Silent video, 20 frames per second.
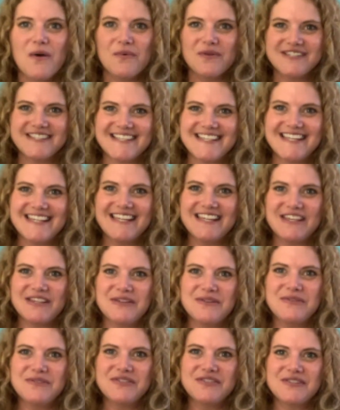We'll see
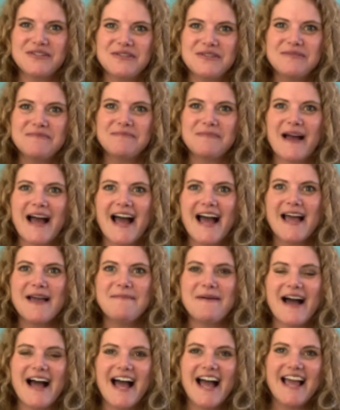you soon. Bye,
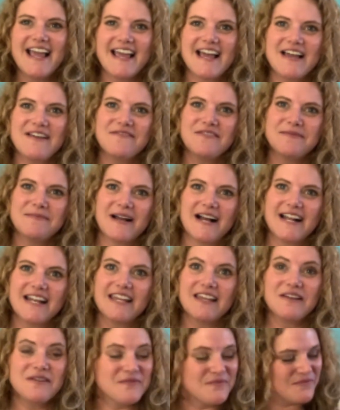bye,
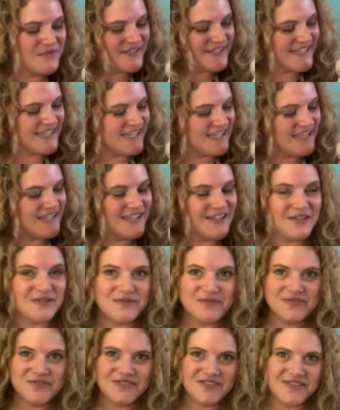everybody. We'll see
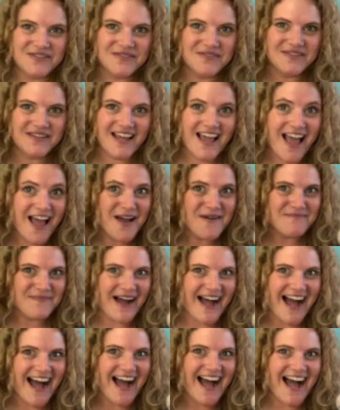you soon.
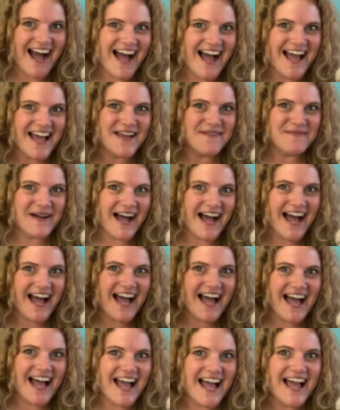Bye,
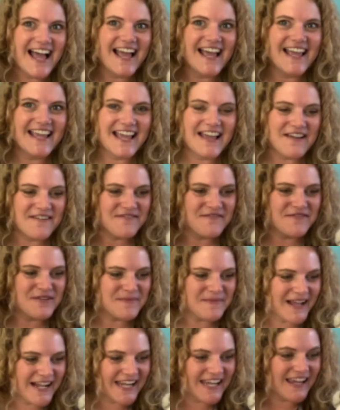bye,
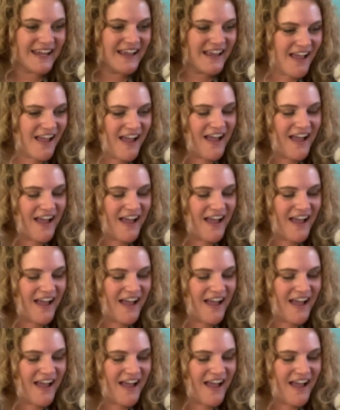everybody.